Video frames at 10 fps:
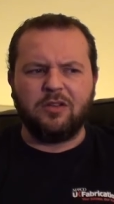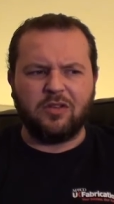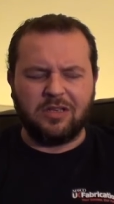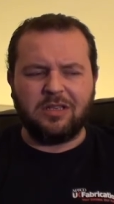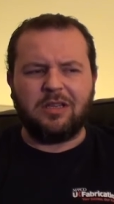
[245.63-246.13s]

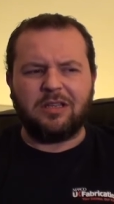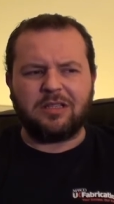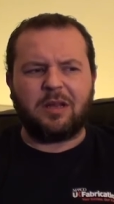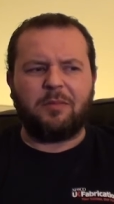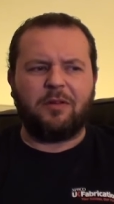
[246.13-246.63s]
so that's that's
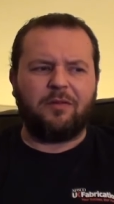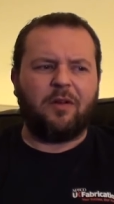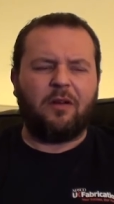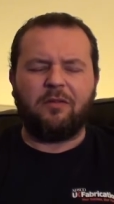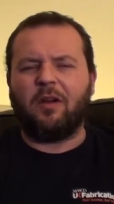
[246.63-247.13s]
a couple of
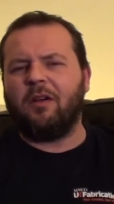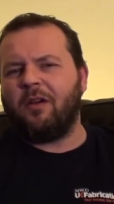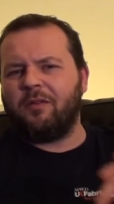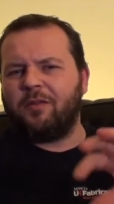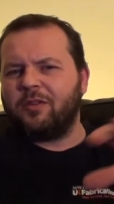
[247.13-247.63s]
of
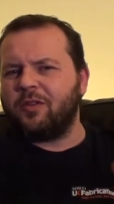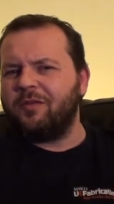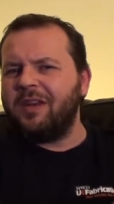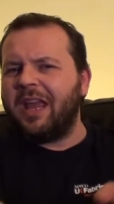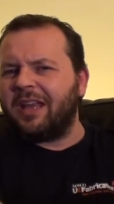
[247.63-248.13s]
of the sort
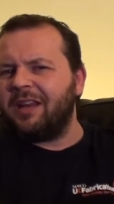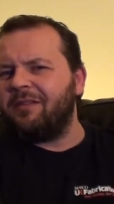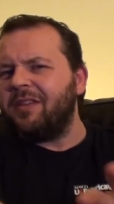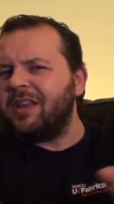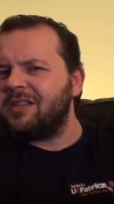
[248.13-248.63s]
of
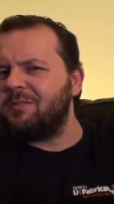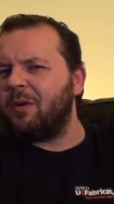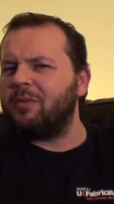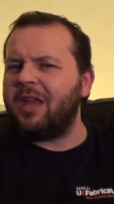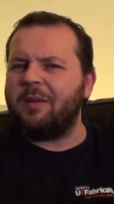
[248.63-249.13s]
negative things
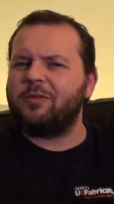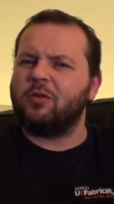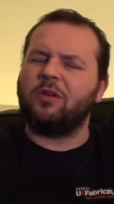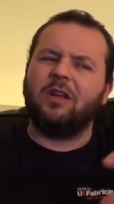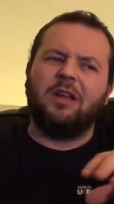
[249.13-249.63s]
about the
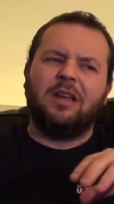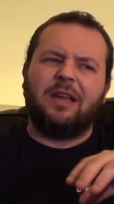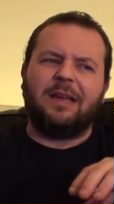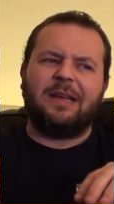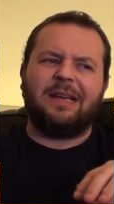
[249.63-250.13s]
episode.
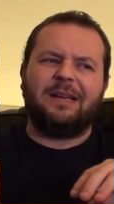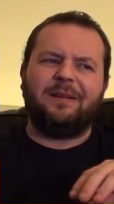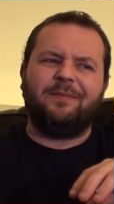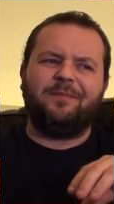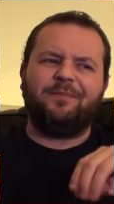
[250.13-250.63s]

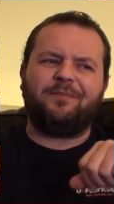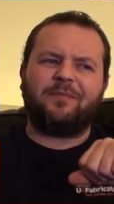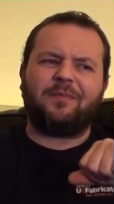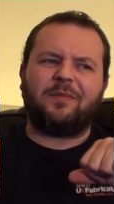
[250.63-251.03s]
Um,